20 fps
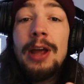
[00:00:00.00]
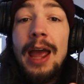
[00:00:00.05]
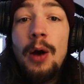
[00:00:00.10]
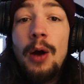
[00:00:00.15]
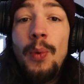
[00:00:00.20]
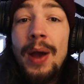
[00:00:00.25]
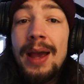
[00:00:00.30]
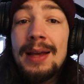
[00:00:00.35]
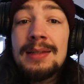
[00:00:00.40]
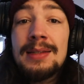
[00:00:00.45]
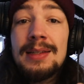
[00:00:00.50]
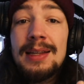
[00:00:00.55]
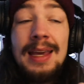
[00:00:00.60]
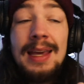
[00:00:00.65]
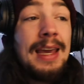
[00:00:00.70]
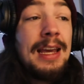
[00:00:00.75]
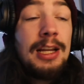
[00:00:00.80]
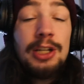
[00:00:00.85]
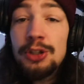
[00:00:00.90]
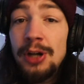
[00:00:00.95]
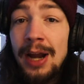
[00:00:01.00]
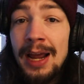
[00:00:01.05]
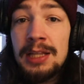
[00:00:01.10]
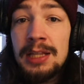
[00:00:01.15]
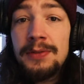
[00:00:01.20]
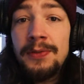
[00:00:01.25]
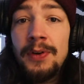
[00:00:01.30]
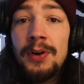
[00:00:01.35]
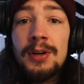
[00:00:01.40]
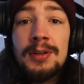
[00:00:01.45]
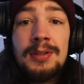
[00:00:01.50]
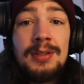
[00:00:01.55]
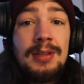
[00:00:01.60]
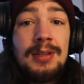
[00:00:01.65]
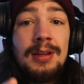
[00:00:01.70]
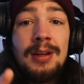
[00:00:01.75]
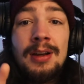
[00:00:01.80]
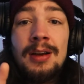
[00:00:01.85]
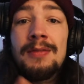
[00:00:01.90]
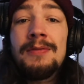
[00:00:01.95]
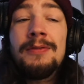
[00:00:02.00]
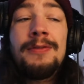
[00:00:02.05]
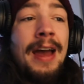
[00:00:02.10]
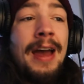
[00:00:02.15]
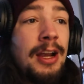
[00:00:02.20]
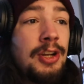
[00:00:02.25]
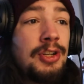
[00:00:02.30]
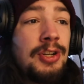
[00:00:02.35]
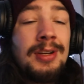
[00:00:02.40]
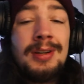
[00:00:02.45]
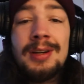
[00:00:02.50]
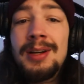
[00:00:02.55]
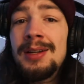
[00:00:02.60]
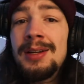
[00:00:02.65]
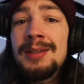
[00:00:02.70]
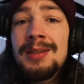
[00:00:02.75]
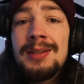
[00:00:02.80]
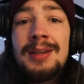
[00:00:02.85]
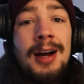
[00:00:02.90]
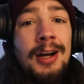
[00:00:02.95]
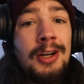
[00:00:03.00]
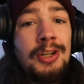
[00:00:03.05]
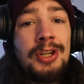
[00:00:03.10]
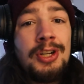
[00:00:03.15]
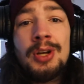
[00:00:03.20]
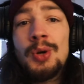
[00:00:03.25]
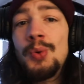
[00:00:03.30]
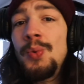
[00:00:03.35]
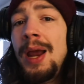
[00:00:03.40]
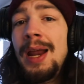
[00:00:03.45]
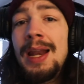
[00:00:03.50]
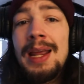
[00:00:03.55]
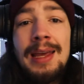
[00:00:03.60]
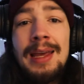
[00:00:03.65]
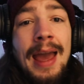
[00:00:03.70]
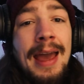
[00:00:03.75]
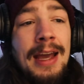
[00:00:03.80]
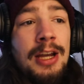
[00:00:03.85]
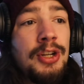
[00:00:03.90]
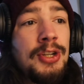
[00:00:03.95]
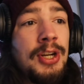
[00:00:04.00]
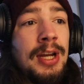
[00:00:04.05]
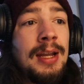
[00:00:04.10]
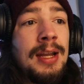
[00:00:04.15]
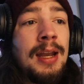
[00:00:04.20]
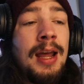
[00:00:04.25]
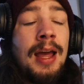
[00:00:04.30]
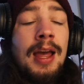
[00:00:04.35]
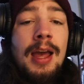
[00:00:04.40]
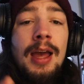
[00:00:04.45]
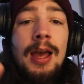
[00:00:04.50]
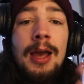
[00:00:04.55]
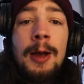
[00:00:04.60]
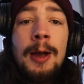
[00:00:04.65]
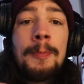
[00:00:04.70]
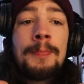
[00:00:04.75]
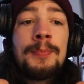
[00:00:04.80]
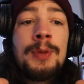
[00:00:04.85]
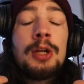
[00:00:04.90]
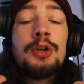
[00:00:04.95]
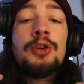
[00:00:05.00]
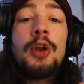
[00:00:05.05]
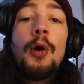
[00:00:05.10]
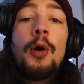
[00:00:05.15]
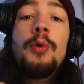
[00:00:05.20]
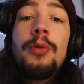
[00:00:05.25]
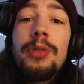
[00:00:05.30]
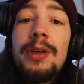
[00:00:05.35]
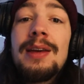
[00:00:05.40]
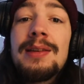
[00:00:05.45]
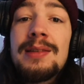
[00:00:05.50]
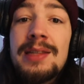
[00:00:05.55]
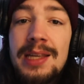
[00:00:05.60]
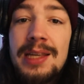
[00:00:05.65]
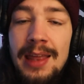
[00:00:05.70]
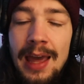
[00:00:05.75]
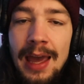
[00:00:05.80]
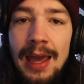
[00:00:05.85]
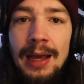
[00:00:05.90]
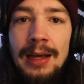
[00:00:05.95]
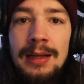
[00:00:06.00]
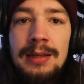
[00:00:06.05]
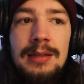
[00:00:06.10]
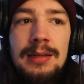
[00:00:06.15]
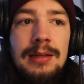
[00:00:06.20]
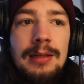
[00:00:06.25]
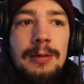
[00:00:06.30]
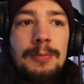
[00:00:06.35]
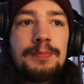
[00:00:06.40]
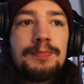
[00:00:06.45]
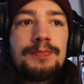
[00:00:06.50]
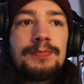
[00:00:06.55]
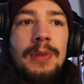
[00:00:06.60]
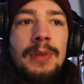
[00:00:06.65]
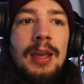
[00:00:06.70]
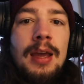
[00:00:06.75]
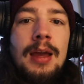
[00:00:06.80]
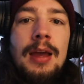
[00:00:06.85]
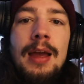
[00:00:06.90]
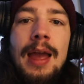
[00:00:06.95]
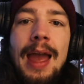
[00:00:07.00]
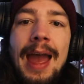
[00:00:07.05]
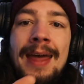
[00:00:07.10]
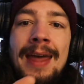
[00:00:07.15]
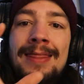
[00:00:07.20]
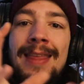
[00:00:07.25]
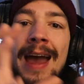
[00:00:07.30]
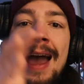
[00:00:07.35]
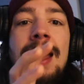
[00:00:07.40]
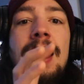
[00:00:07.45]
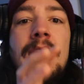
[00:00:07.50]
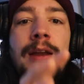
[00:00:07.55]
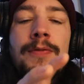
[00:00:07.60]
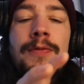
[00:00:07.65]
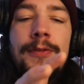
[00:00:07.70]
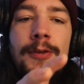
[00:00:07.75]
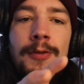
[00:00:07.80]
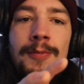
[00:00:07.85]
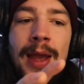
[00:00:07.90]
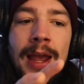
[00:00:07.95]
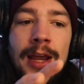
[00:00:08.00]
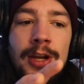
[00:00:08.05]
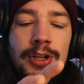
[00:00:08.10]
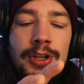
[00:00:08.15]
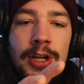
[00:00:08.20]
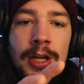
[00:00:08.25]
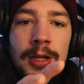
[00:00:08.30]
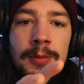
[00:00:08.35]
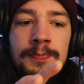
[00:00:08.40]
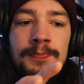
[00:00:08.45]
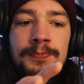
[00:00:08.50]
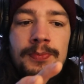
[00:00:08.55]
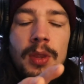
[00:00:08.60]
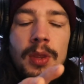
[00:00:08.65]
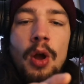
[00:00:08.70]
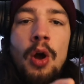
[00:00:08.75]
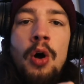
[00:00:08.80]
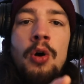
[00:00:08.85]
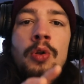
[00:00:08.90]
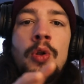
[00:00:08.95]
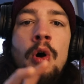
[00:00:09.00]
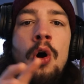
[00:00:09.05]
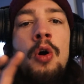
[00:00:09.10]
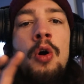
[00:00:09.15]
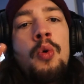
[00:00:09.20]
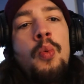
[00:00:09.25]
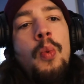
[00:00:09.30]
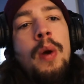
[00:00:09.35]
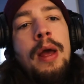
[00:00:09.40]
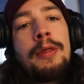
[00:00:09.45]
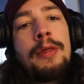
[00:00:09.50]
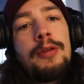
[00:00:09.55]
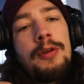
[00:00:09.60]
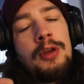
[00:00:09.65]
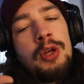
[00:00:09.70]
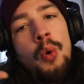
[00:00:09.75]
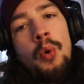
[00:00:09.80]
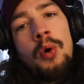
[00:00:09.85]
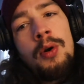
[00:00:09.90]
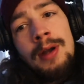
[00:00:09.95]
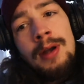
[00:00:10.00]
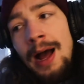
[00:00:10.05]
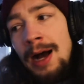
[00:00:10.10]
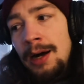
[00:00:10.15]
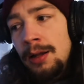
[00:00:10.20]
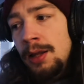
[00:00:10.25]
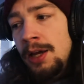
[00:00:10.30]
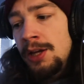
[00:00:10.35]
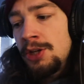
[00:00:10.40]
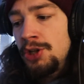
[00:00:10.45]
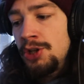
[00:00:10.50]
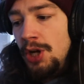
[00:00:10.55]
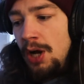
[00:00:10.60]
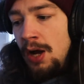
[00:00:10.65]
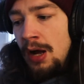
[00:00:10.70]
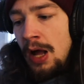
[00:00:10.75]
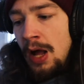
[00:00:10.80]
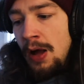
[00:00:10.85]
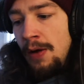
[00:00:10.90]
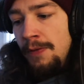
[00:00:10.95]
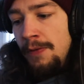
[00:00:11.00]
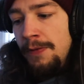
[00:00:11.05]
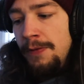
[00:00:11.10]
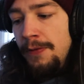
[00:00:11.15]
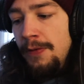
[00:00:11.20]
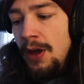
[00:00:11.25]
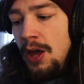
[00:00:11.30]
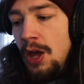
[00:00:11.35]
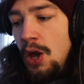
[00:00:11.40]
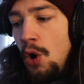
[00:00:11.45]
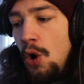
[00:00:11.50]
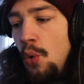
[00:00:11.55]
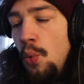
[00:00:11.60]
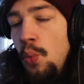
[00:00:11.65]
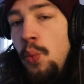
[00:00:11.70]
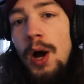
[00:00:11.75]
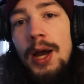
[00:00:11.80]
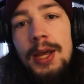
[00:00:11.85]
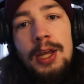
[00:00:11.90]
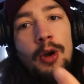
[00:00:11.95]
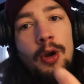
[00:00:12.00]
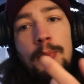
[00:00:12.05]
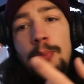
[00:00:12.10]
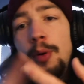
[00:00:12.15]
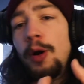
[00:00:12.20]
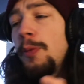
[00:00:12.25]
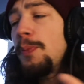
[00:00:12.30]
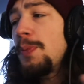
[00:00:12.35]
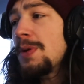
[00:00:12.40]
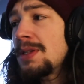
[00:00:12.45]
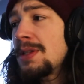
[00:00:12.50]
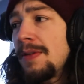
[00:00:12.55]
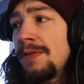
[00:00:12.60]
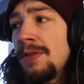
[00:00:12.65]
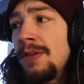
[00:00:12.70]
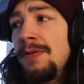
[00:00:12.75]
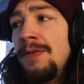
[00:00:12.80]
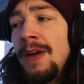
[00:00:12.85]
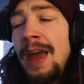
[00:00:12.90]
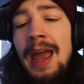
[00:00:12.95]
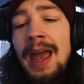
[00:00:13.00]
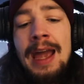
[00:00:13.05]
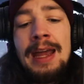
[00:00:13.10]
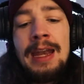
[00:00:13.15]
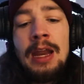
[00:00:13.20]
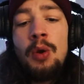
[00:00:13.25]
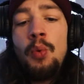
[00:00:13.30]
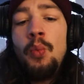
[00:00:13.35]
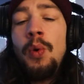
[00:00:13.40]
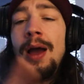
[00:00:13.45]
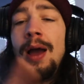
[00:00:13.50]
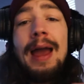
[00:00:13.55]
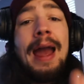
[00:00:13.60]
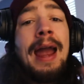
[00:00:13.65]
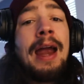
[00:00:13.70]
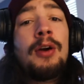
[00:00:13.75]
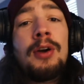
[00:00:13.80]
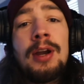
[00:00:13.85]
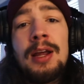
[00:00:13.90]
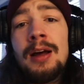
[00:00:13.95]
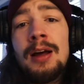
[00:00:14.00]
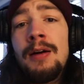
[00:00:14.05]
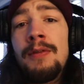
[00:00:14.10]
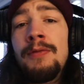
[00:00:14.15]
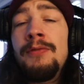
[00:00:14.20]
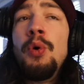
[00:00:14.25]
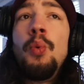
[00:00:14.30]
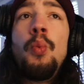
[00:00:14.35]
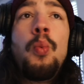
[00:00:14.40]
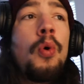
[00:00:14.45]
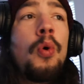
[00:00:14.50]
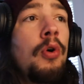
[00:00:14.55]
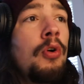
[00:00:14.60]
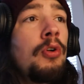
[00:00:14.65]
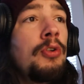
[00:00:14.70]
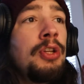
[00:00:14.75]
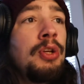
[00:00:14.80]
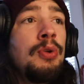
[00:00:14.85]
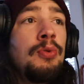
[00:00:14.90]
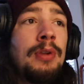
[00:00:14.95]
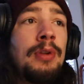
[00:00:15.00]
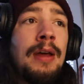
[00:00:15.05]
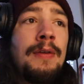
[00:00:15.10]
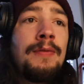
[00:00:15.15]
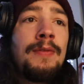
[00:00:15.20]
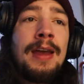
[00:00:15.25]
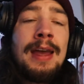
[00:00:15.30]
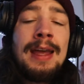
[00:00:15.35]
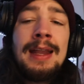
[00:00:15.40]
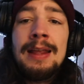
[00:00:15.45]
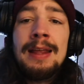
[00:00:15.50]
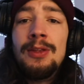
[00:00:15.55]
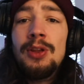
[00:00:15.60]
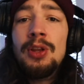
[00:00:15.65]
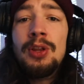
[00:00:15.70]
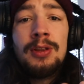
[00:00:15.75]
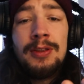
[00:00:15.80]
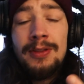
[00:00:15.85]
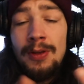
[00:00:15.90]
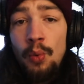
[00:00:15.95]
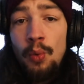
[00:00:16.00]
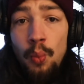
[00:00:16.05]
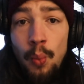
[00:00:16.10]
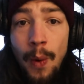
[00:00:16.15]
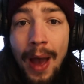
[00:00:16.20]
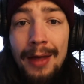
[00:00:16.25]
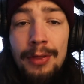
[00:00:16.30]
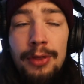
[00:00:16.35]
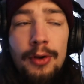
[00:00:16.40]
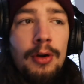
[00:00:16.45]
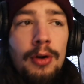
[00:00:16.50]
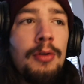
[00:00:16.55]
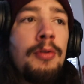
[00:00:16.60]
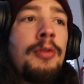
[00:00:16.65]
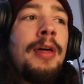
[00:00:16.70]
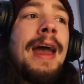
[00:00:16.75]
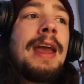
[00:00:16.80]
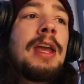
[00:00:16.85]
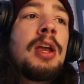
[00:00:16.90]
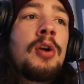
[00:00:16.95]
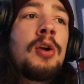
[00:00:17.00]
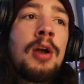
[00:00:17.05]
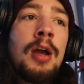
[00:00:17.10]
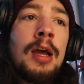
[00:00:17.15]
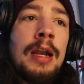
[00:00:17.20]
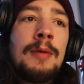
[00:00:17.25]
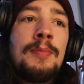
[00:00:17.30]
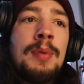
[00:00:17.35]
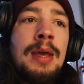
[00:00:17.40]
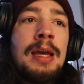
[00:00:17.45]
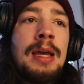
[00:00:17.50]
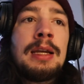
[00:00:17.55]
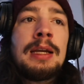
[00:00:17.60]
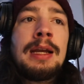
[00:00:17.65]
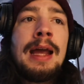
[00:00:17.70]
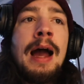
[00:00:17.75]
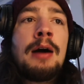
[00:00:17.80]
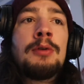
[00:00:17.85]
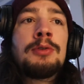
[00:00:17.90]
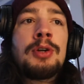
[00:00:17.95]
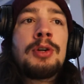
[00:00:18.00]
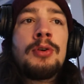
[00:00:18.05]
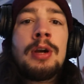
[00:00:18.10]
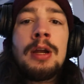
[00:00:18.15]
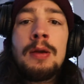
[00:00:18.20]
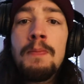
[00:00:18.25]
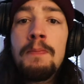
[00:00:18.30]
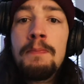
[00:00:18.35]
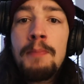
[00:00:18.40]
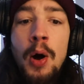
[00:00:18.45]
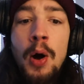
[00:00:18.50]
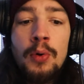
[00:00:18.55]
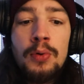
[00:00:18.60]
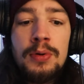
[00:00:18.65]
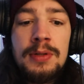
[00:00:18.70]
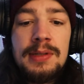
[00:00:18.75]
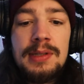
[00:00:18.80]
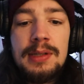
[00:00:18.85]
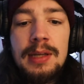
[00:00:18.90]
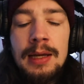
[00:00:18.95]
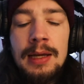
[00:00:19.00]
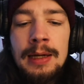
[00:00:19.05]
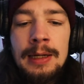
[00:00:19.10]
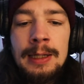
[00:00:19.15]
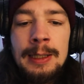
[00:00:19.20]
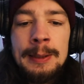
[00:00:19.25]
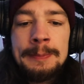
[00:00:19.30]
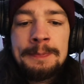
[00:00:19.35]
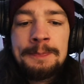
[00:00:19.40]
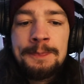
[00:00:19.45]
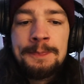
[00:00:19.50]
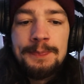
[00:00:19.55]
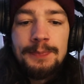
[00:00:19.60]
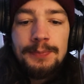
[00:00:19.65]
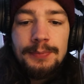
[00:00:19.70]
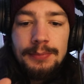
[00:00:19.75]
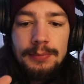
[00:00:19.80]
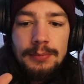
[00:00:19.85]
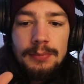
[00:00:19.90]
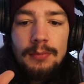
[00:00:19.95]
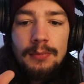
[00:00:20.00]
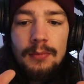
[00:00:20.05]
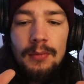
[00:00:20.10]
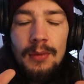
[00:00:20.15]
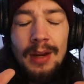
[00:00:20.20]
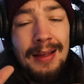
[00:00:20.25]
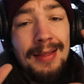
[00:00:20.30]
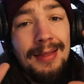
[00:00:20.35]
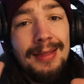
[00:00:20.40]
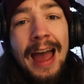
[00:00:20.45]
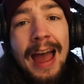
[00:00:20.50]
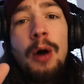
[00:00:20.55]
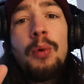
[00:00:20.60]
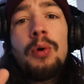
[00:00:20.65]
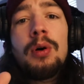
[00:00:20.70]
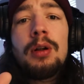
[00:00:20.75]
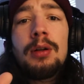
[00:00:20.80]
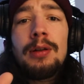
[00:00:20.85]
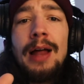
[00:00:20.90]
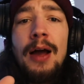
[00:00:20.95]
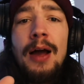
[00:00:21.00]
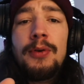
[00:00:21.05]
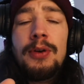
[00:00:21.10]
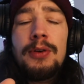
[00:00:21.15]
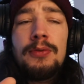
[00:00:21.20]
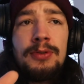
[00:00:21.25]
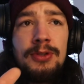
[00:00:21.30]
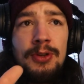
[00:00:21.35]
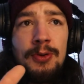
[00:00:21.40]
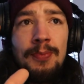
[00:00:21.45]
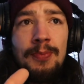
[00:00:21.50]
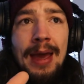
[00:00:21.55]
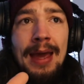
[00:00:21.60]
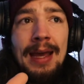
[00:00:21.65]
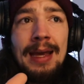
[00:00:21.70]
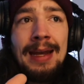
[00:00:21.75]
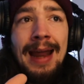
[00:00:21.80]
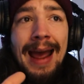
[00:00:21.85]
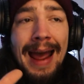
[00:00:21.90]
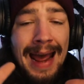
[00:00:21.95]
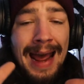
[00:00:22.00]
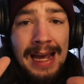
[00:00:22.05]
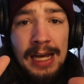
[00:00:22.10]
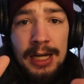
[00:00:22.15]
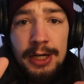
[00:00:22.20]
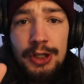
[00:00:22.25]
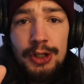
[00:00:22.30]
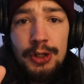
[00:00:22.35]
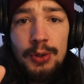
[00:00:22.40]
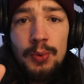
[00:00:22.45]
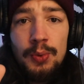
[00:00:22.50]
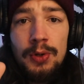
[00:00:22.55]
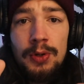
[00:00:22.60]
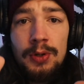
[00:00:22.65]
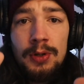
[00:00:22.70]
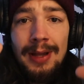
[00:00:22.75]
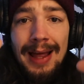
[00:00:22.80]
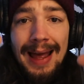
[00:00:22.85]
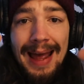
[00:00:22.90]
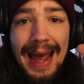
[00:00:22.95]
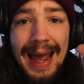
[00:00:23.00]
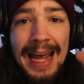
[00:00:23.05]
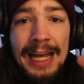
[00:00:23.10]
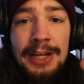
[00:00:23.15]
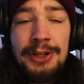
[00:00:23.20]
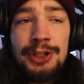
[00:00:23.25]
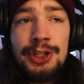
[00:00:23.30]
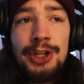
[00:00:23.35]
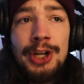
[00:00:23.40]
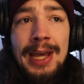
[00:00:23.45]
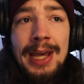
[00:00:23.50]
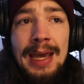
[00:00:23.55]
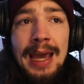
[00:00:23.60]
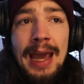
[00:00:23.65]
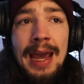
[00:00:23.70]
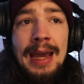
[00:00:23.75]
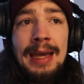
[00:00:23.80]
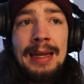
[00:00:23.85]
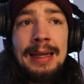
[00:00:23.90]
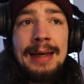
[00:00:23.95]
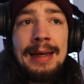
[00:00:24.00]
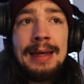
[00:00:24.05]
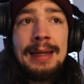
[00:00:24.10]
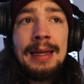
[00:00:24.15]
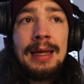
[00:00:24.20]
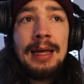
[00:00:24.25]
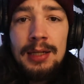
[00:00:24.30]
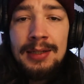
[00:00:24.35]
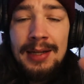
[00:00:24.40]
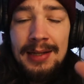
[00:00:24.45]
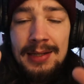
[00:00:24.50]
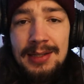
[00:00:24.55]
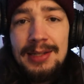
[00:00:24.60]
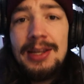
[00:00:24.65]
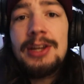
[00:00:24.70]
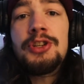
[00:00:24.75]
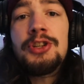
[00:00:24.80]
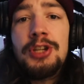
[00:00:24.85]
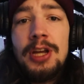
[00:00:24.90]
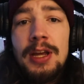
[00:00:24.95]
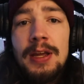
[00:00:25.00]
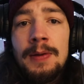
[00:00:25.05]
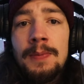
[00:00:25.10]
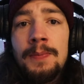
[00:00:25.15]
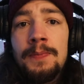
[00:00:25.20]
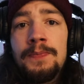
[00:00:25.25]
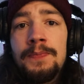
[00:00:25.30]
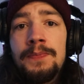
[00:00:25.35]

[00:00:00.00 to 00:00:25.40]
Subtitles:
at ways heat transfers, convection, conduction, radiation. Know these things, and that information, along with your knowledge of what your purpose of the van and what area of the world you live in and the weather that you're gonna be encountering most, that will allow you to make an actual educated decision.